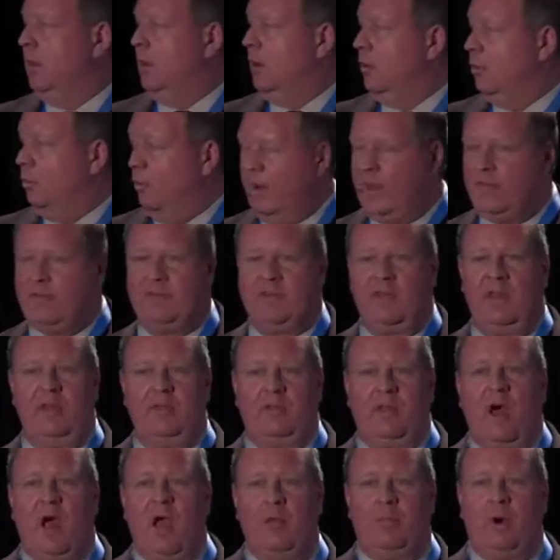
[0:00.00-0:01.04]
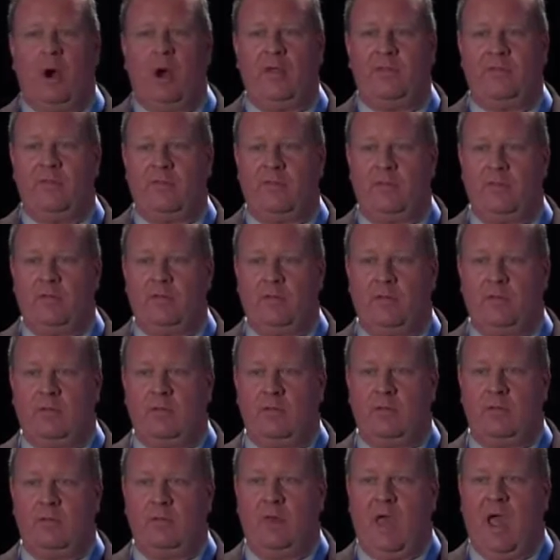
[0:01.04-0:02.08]
Risk is a hypothesis,
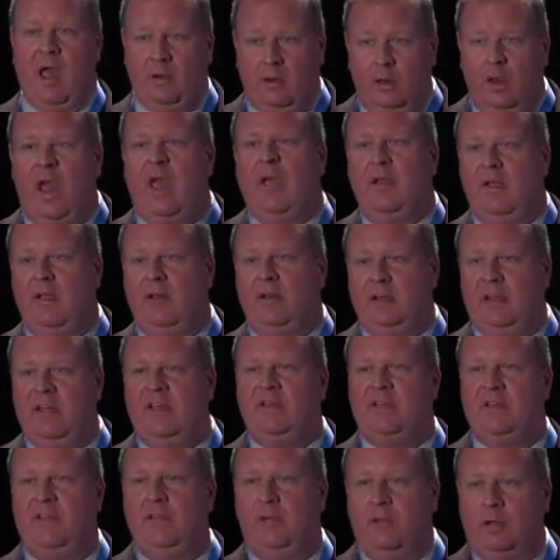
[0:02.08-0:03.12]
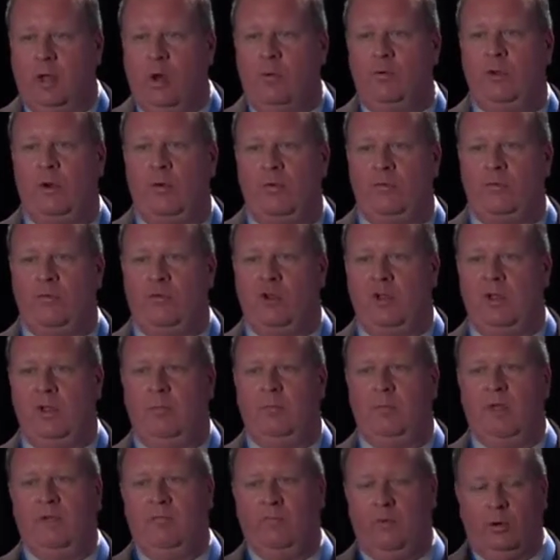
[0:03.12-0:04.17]
at least in the low dose regime.
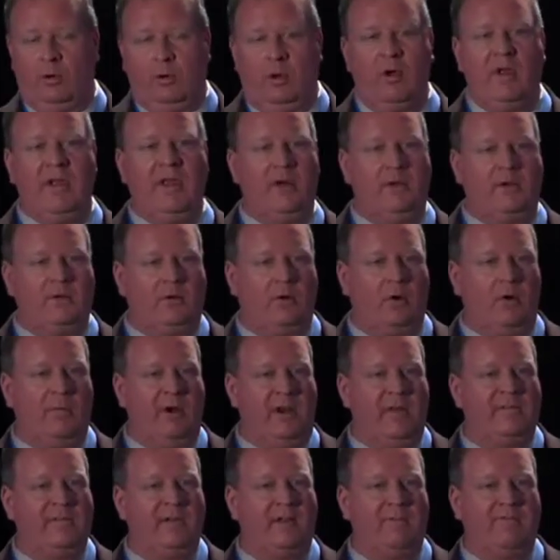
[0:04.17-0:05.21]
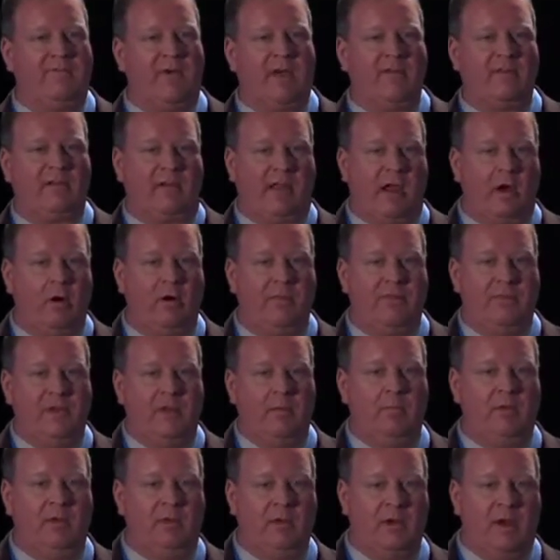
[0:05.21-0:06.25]
If we're looking at deterministic effects like
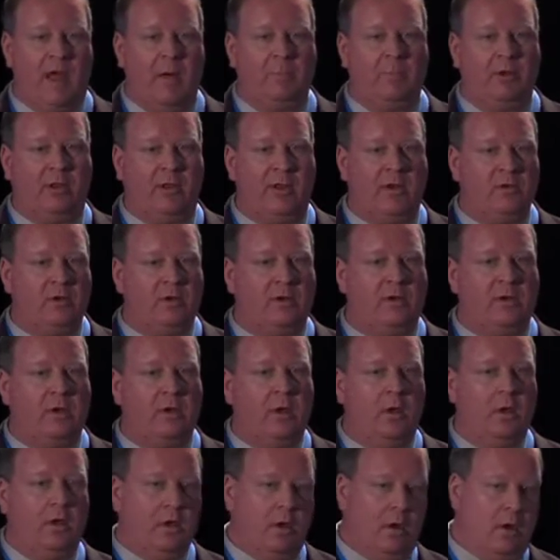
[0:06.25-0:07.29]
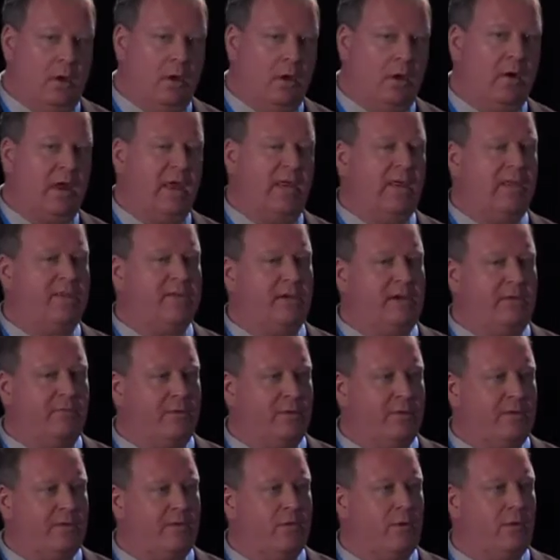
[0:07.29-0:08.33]
erythema and appellation, okay, that's a
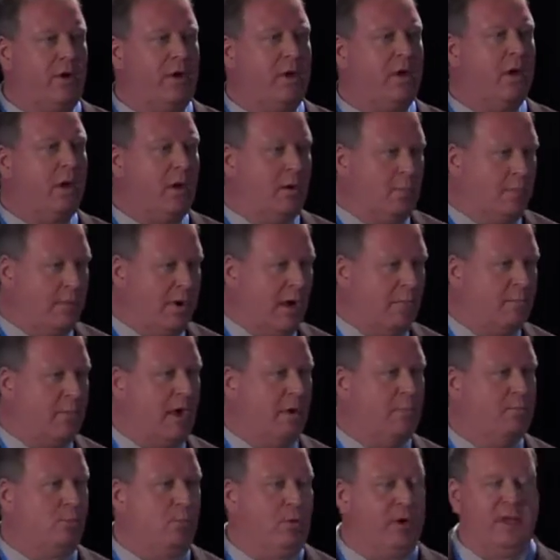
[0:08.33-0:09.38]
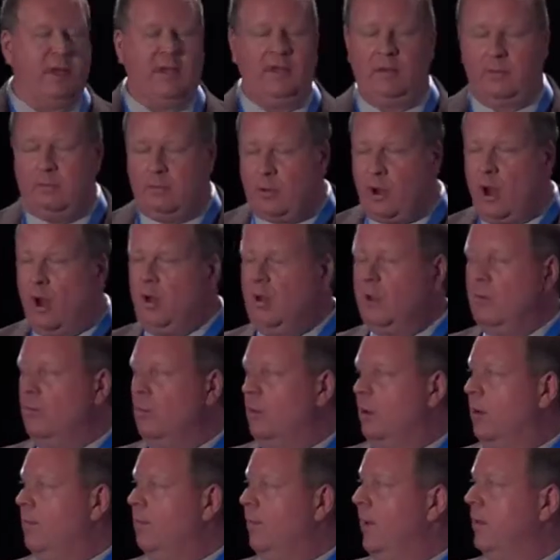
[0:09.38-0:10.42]
different story. But I'm really talking
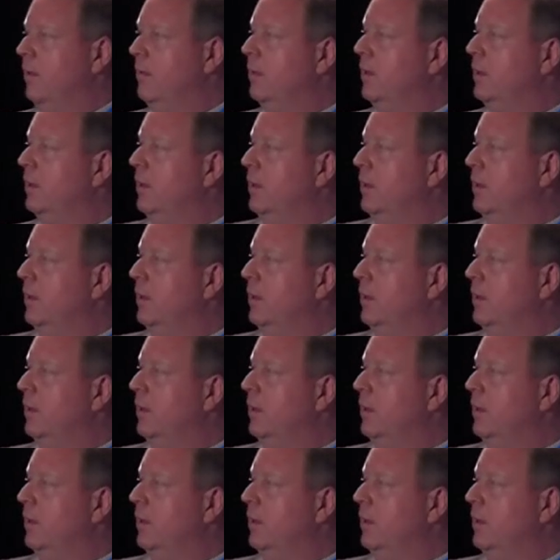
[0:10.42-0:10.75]
more about